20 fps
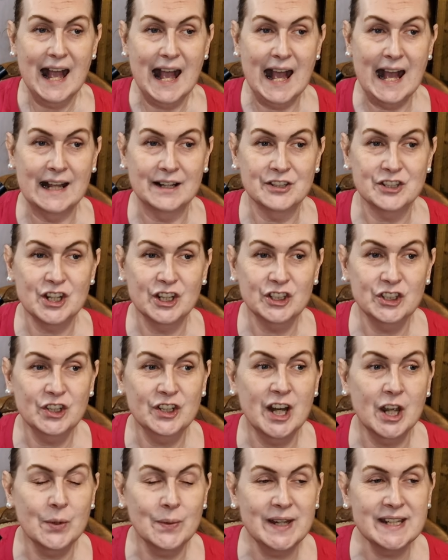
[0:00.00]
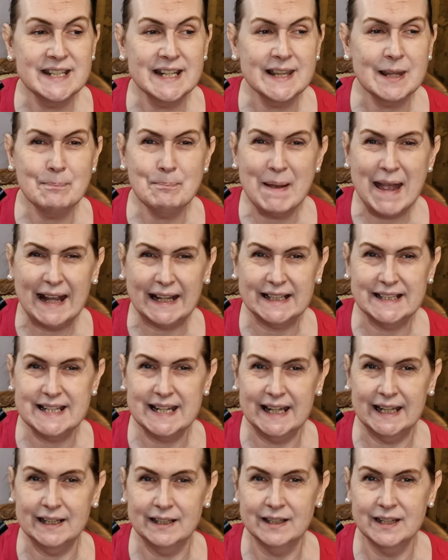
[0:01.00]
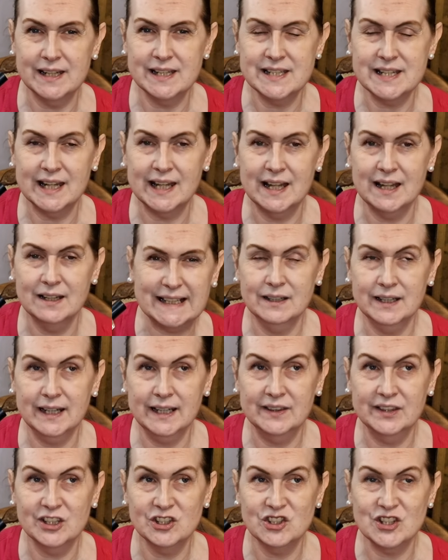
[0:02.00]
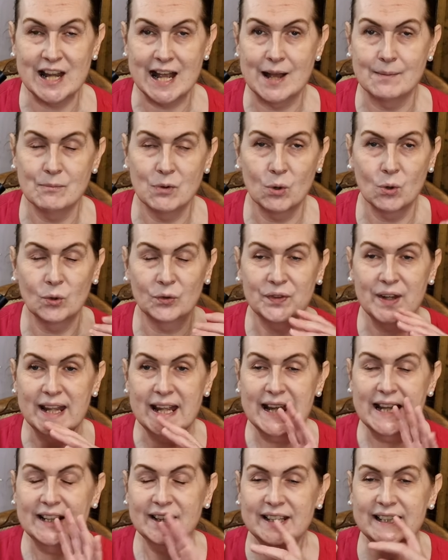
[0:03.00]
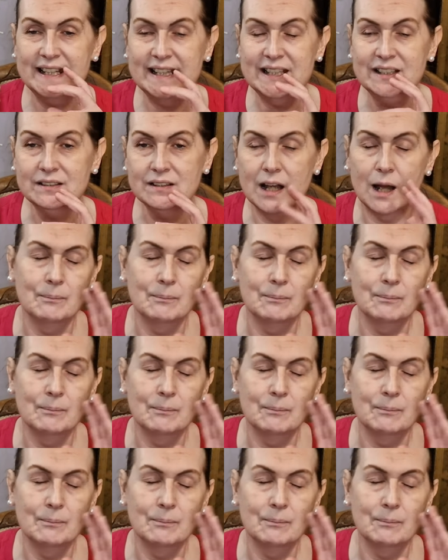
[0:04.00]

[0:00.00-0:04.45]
And, you know, is it the pectin? Is it in the jam? Or the...